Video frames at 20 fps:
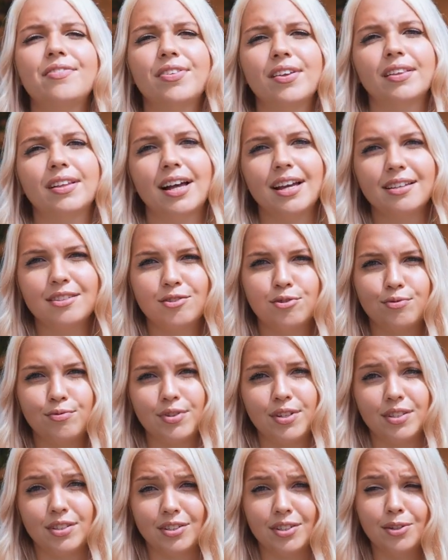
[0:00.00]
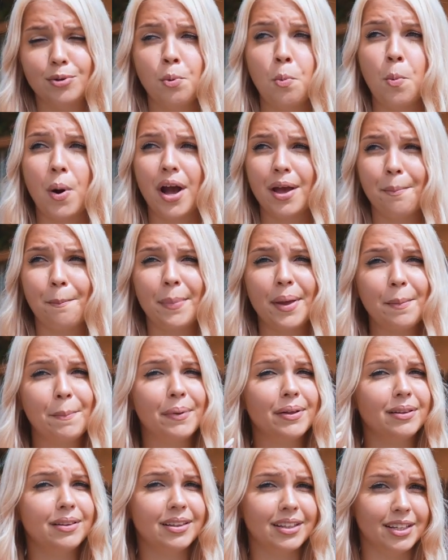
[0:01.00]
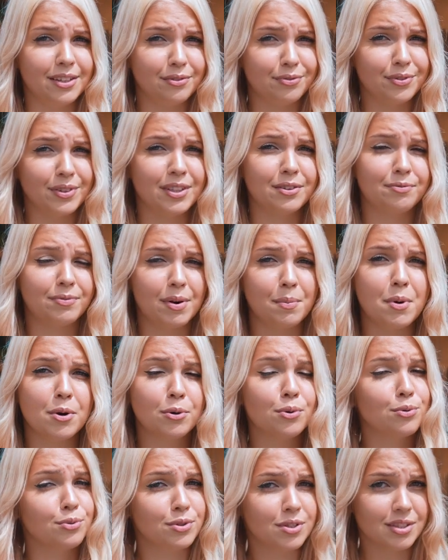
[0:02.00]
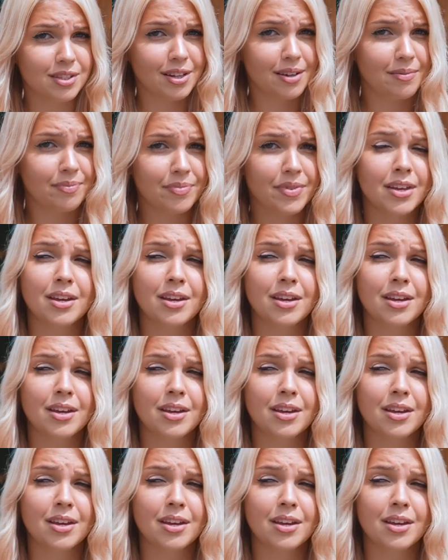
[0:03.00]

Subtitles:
the last reason why people live in Famagusta,